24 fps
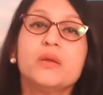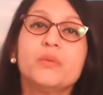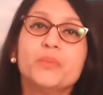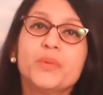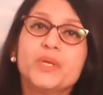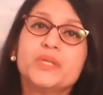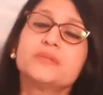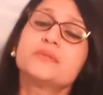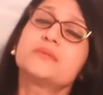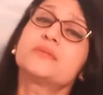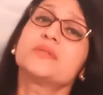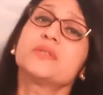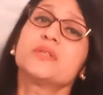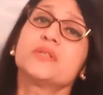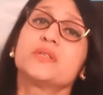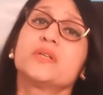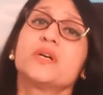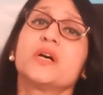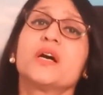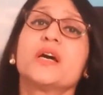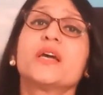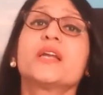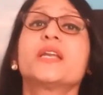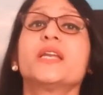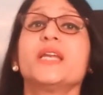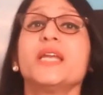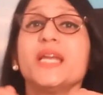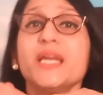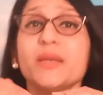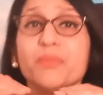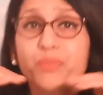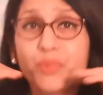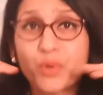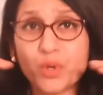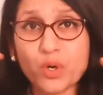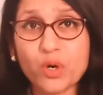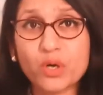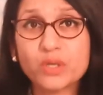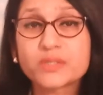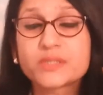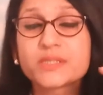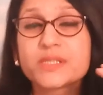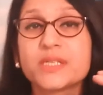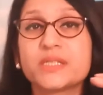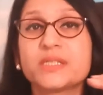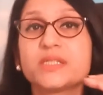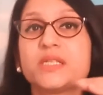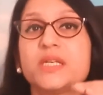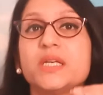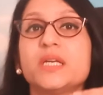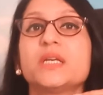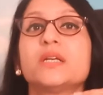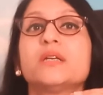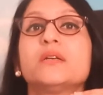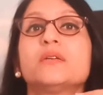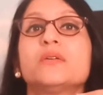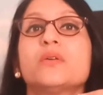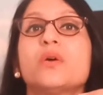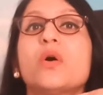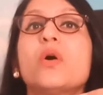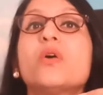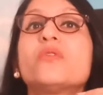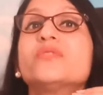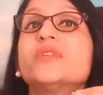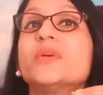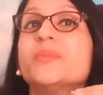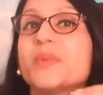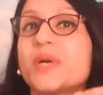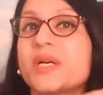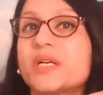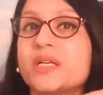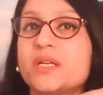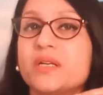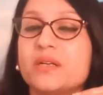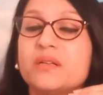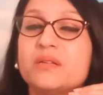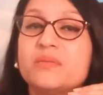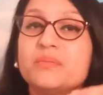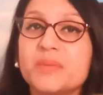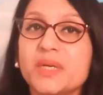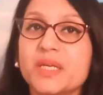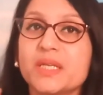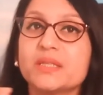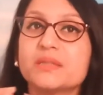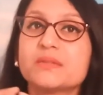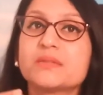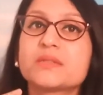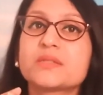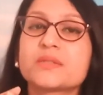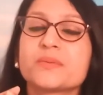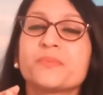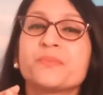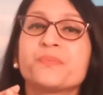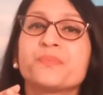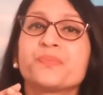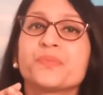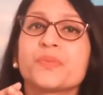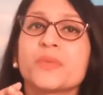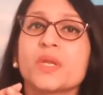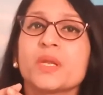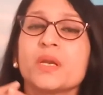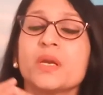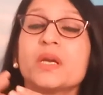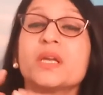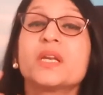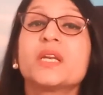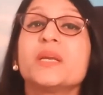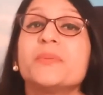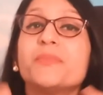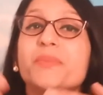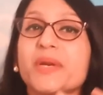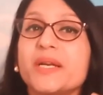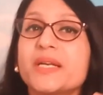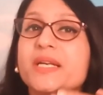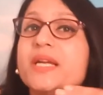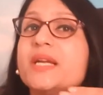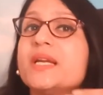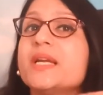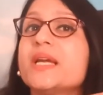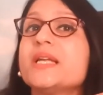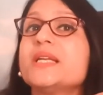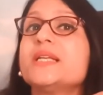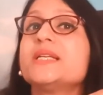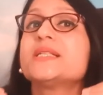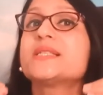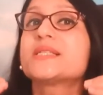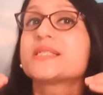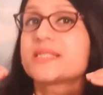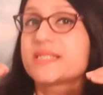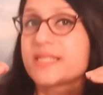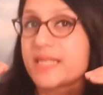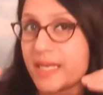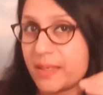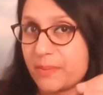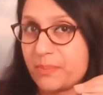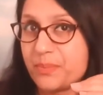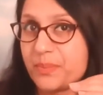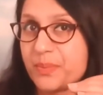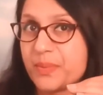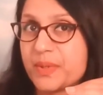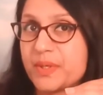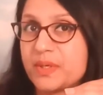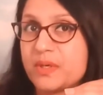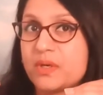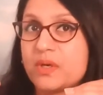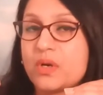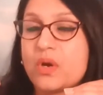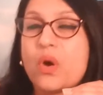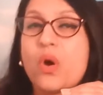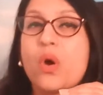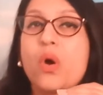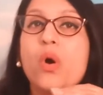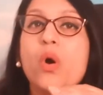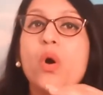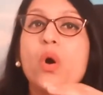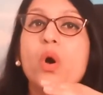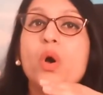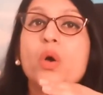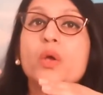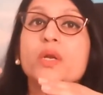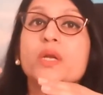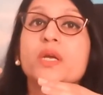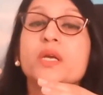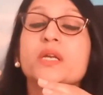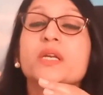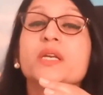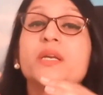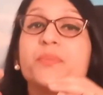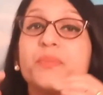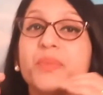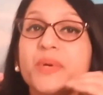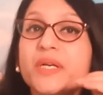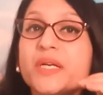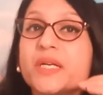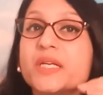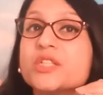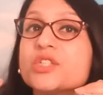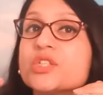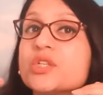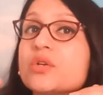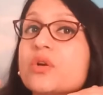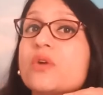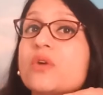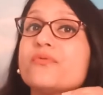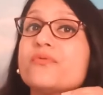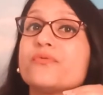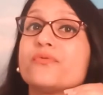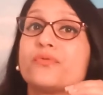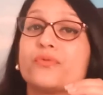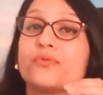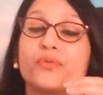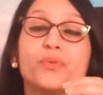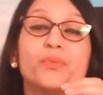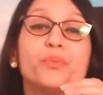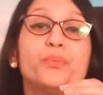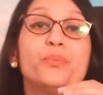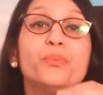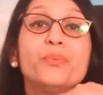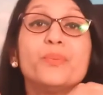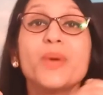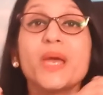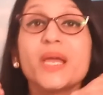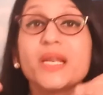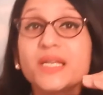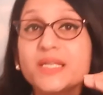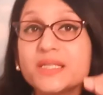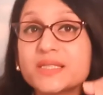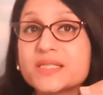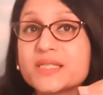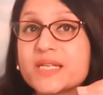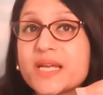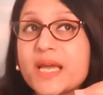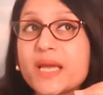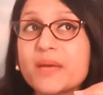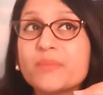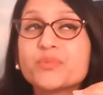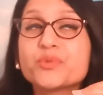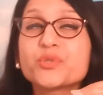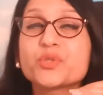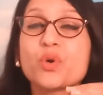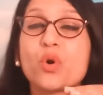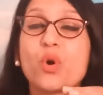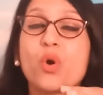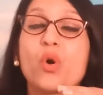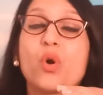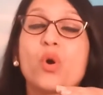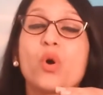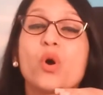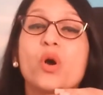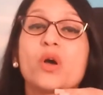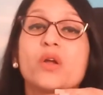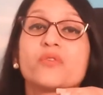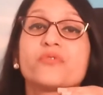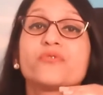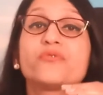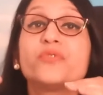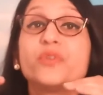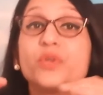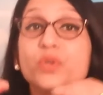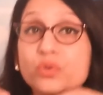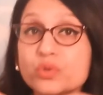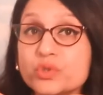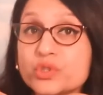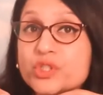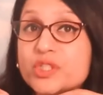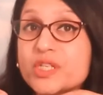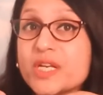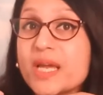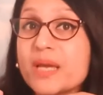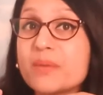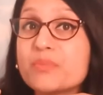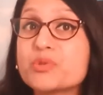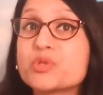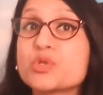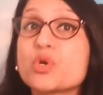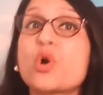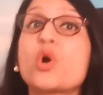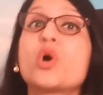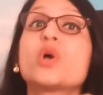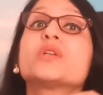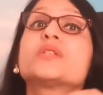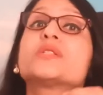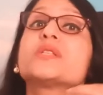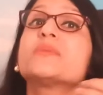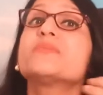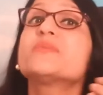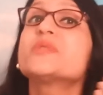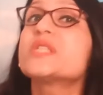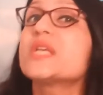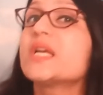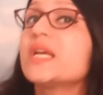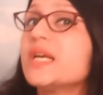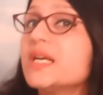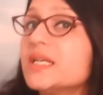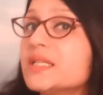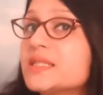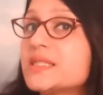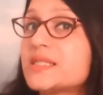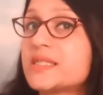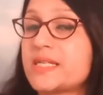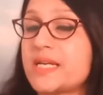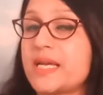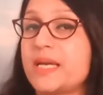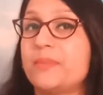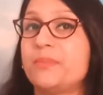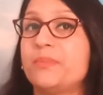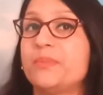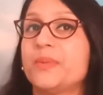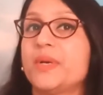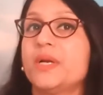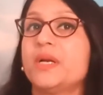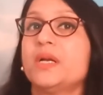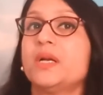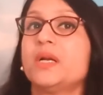Means reprocessing of the material means repeating any step or repetition of many steps or few steps or some single step